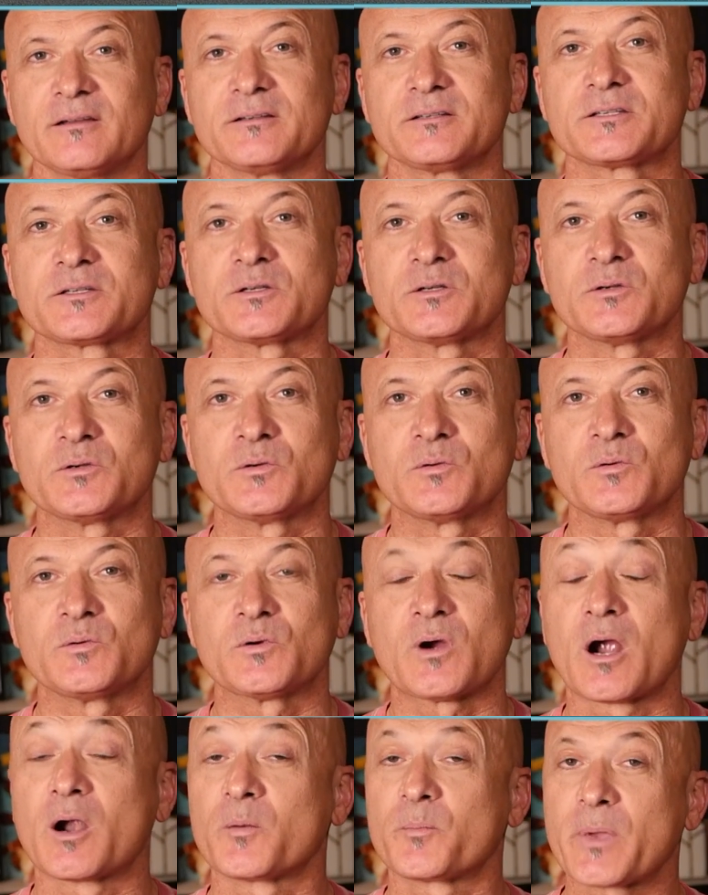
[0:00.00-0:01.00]

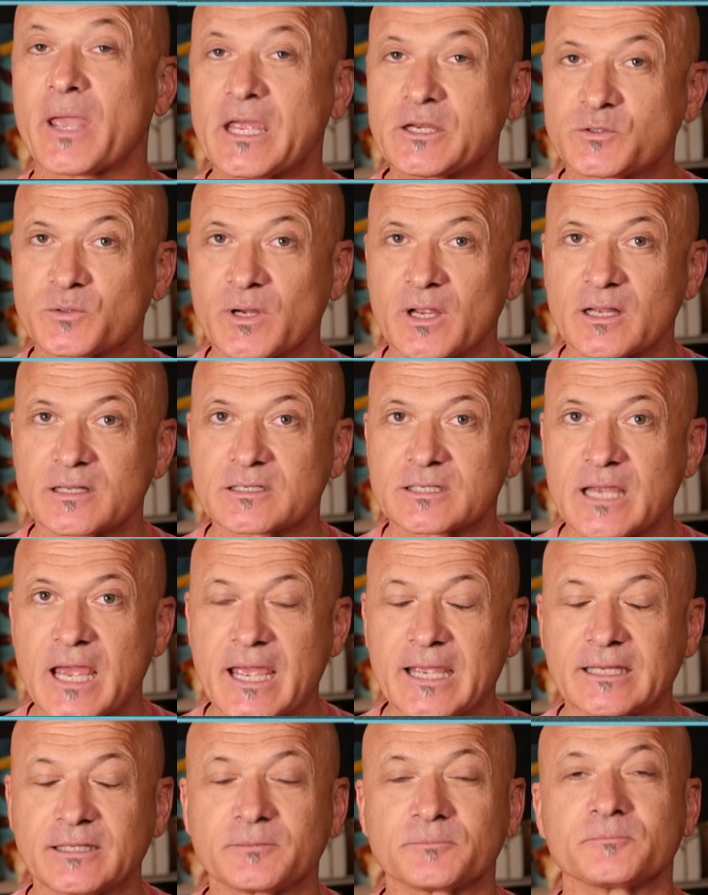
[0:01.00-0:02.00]
to our Patreon
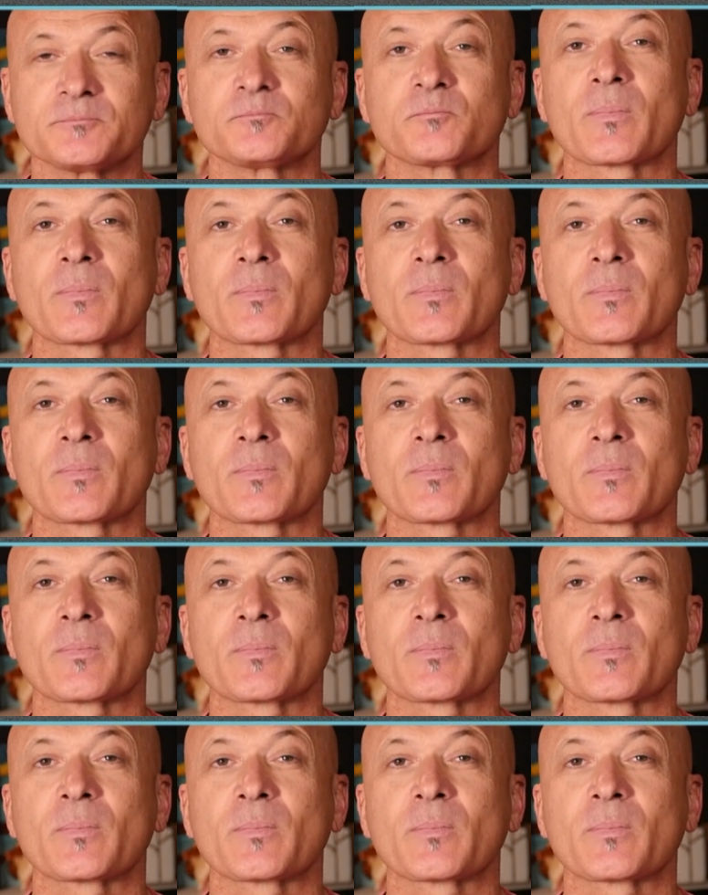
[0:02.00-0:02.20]
site,